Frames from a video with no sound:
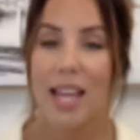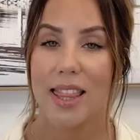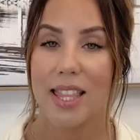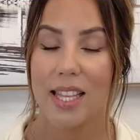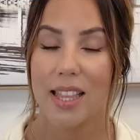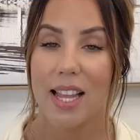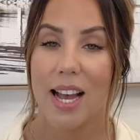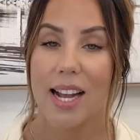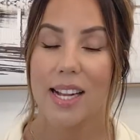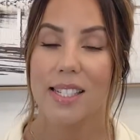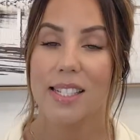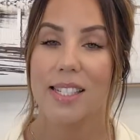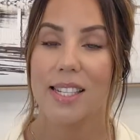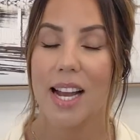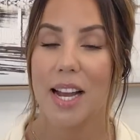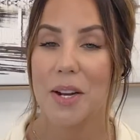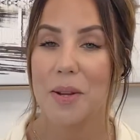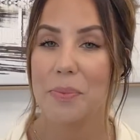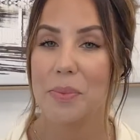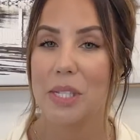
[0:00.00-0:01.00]
The last
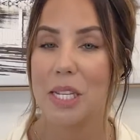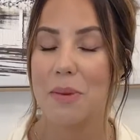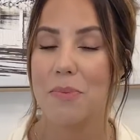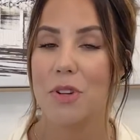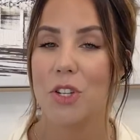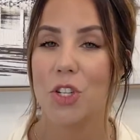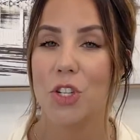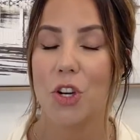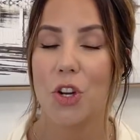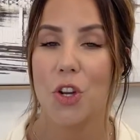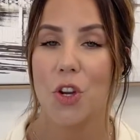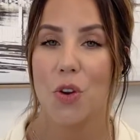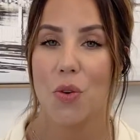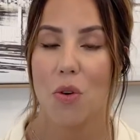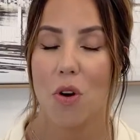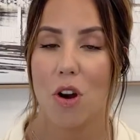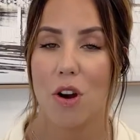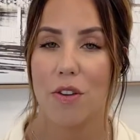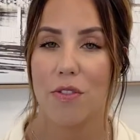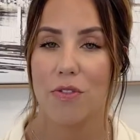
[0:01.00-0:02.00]
items that I'm gonna show
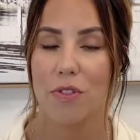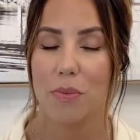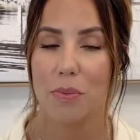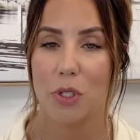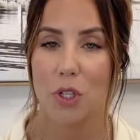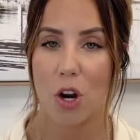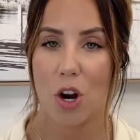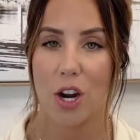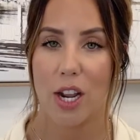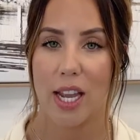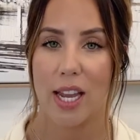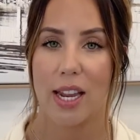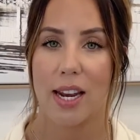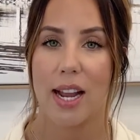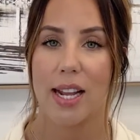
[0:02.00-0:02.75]
you are from Target.